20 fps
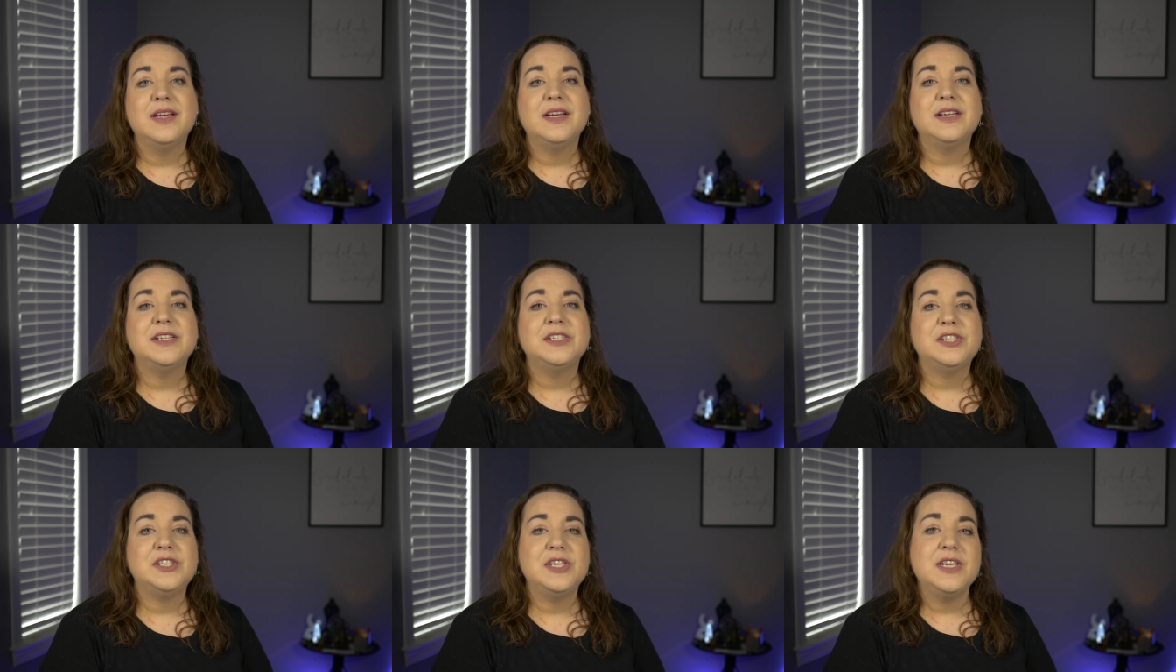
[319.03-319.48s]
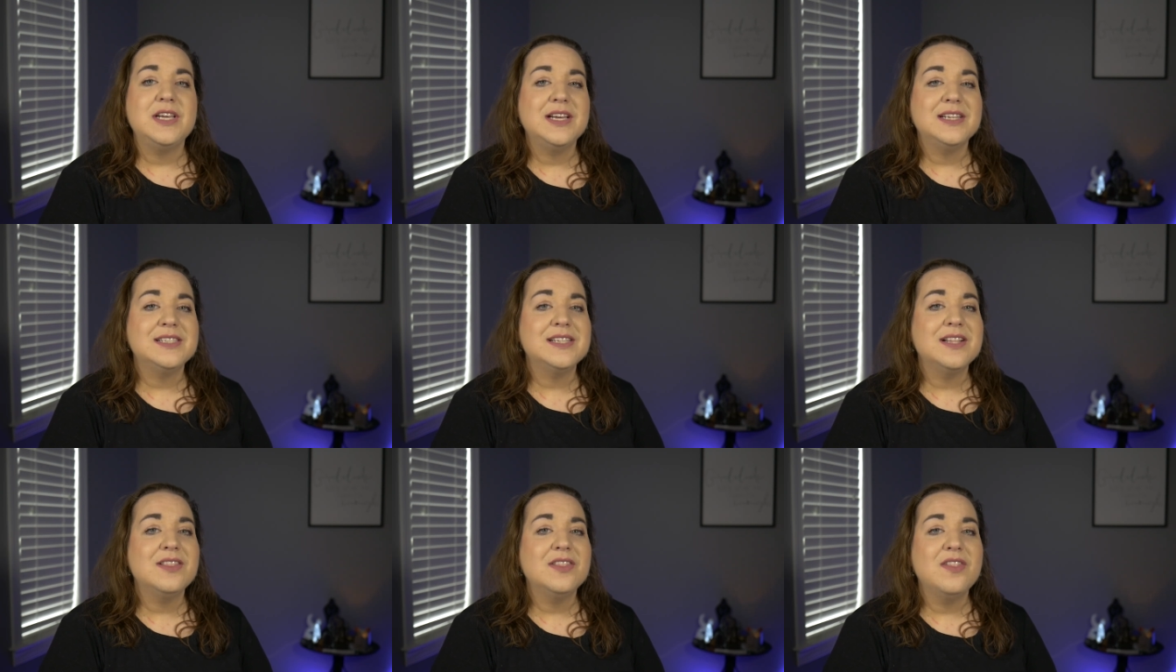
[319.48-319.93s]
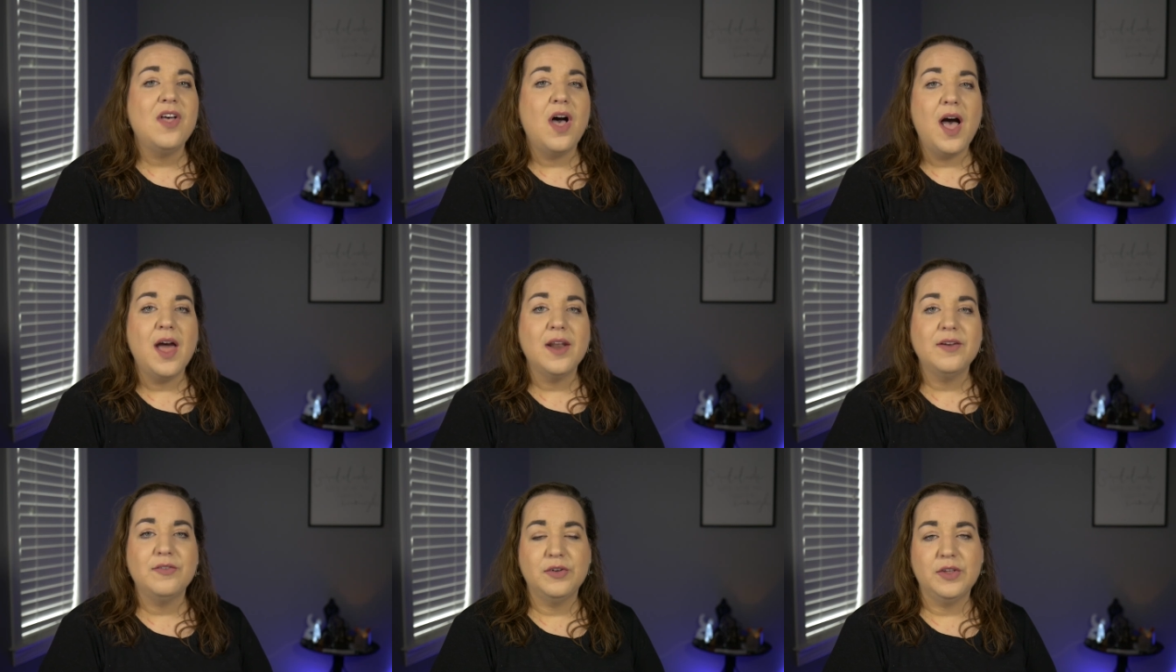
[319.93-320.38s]
She has a
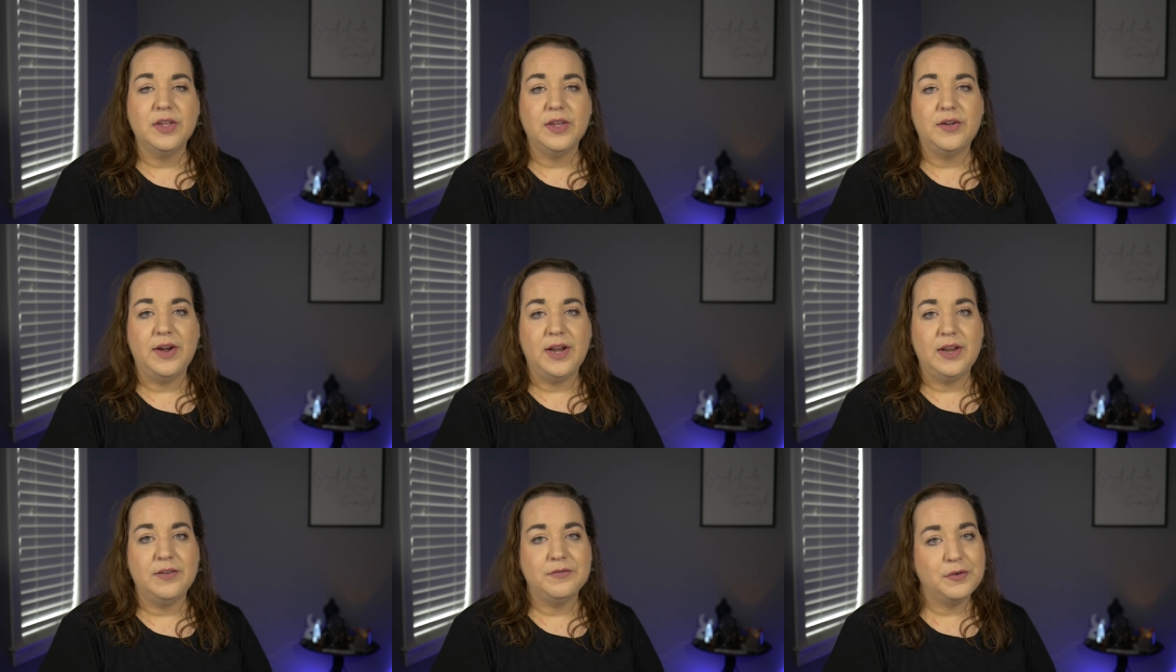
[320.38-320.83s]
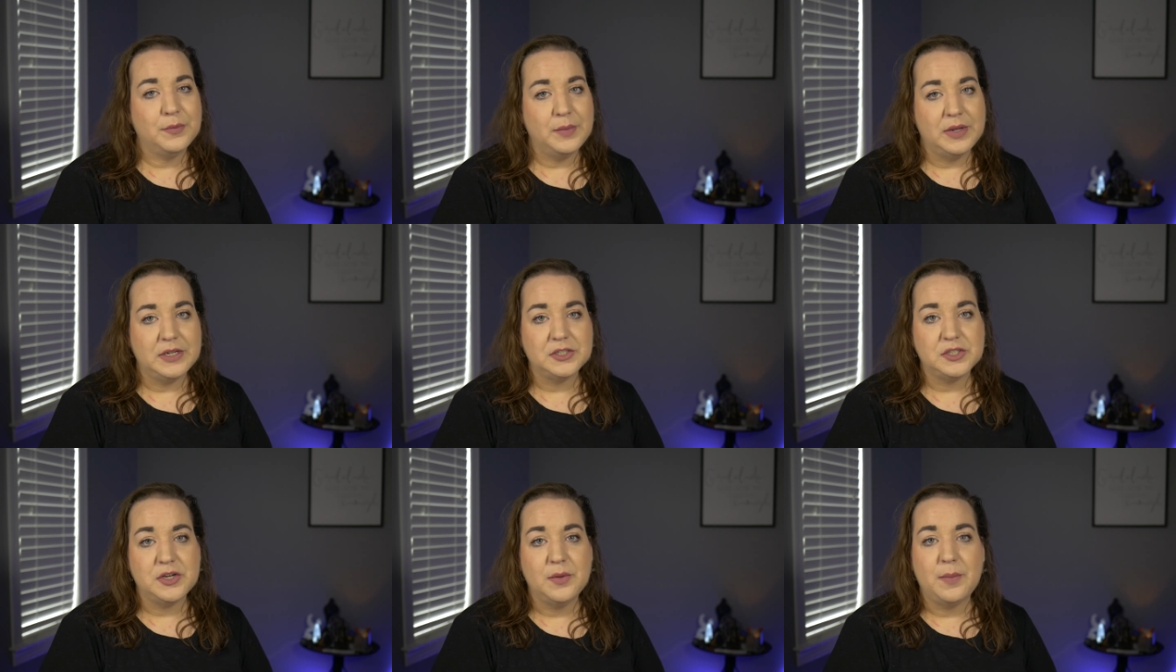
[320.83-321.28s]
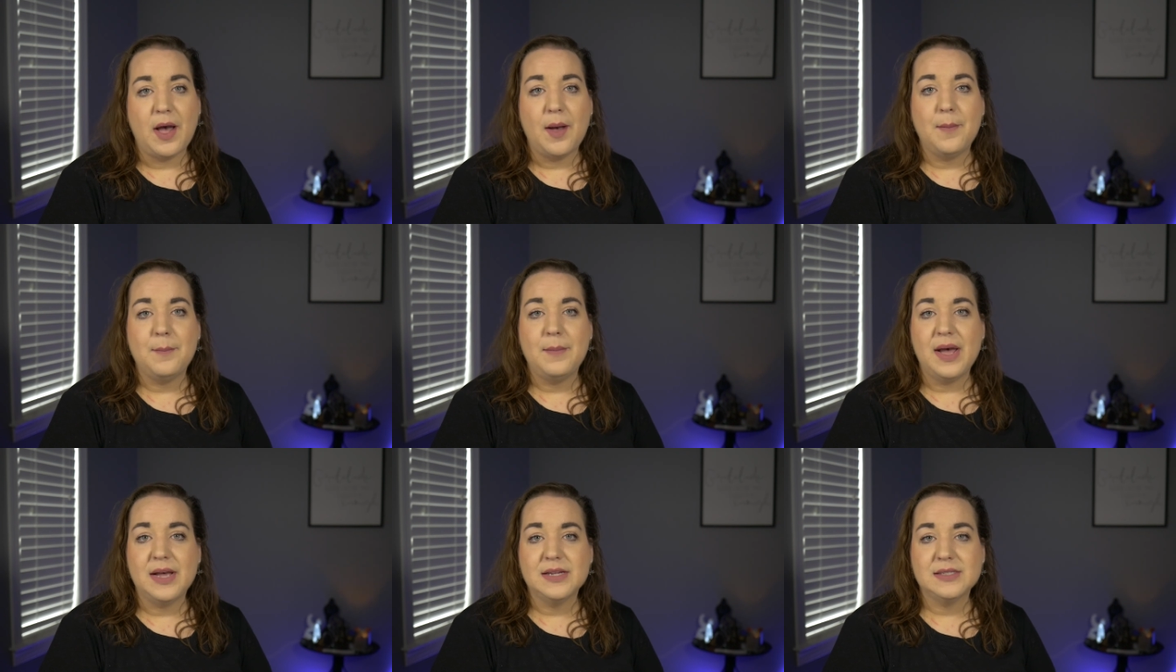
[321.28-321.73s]
lot of really great information about
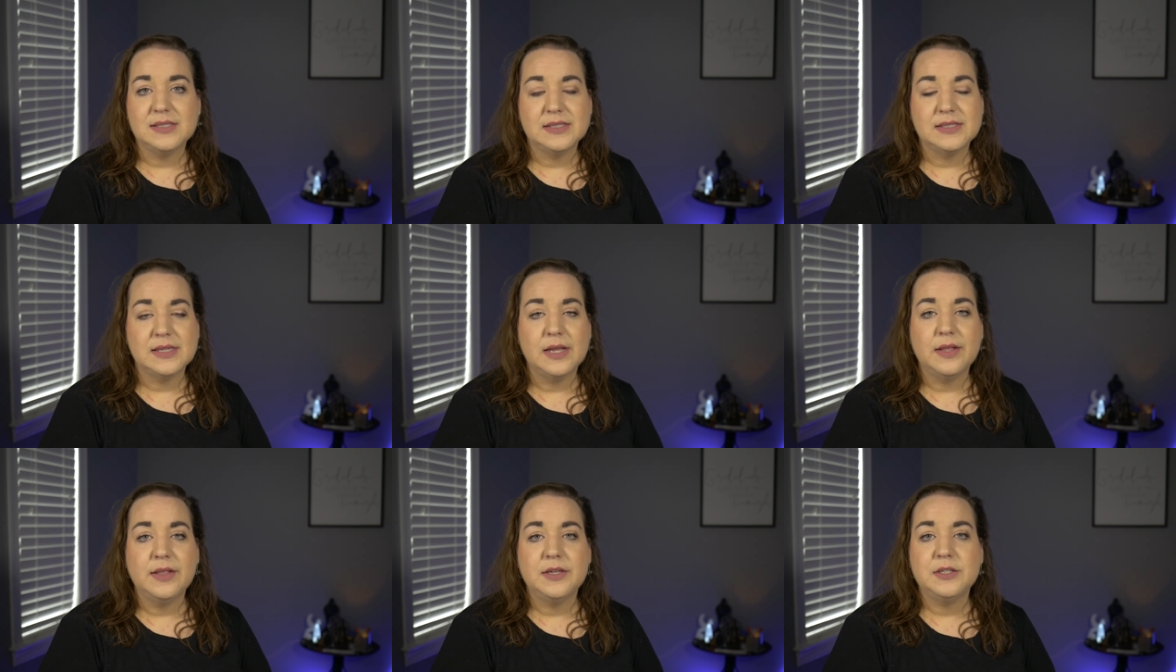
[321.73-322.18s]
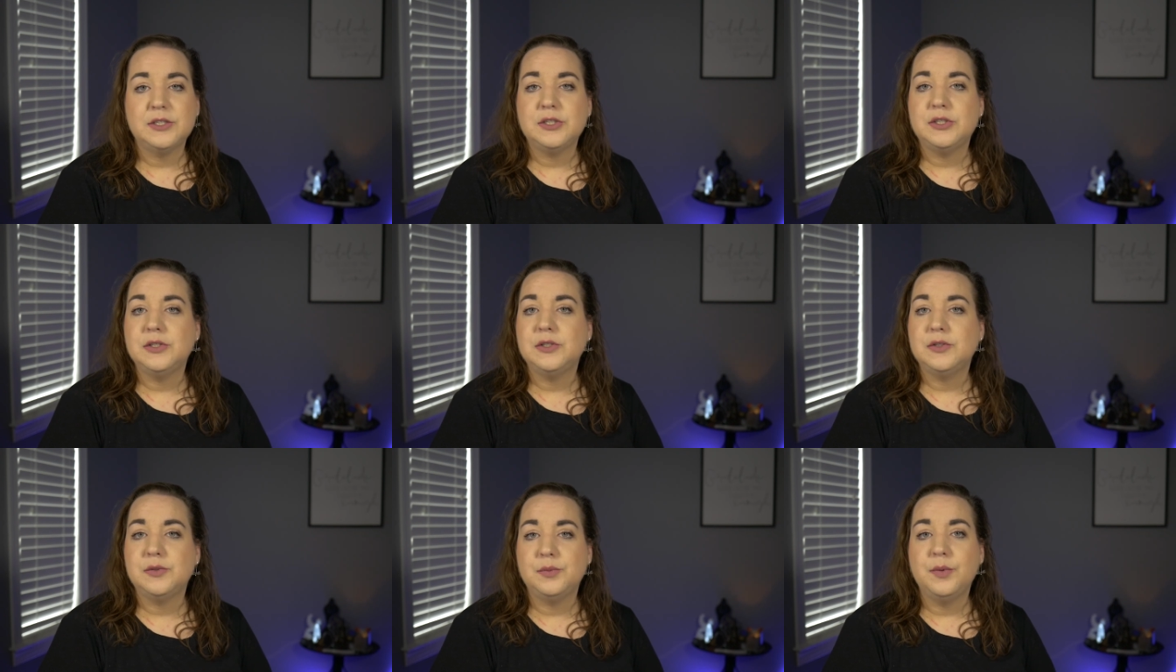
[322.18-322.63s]
mast cell issues,